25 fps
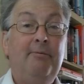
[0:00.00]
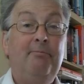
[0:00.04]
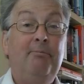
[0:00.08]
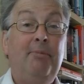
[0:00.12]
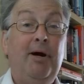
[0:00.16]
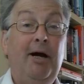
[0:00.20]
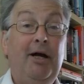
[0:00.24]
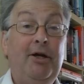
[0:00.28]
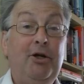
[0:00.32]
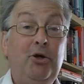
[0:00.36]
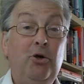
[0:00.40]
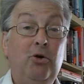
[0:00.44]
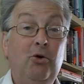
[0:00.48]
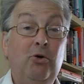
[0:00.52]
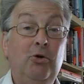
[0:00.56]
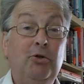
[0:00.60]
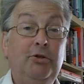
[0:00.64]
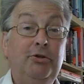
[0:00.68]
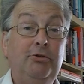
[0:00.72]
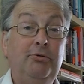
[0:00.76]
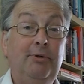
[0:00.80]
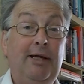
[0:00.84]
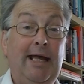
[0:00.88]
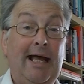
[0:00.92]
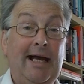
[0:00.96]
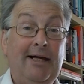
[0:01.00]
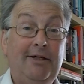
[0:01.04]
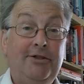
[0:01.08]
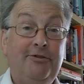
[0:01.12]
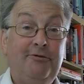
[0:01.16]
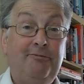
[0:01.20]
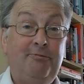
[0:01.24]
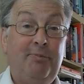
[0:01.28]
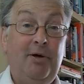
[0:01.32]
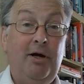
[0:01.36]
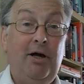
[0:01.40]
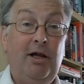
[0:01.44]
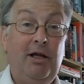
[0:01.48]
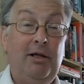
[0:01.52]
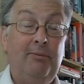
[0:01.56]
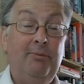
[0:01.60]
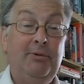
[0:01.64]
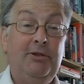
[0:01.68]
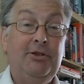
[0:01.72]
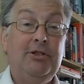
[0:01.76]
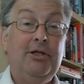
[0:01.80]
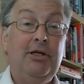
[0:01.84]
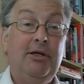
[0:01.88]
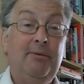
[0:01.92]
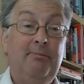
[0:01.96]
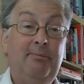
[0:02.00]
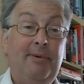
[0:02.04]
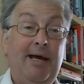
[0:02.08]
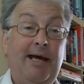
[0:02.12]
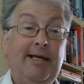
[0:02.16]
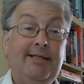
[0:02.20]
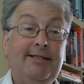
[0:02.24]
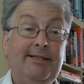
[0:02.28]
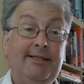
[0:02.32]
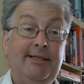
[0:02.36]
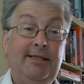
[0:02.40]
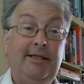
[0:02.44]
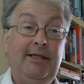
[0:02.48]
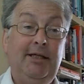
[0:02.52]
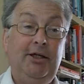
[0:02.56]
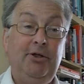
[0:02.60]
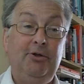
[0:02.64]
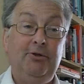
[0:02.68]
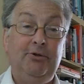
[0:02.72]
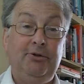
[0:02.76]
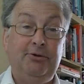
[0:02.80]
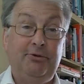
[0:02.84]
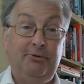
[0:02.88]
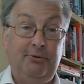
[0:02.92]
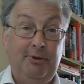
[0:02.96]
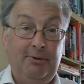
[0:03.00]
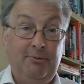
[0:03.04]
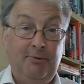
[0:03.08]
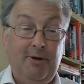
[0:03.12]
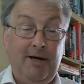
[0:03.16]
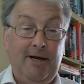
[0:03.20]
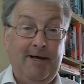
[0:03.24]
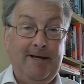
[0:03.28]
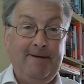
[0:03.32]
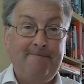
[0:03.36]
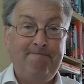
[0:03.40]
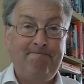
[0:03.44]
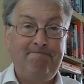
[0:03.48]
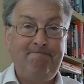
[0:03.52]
by an ordinary act of parliament passed in the ordinary way.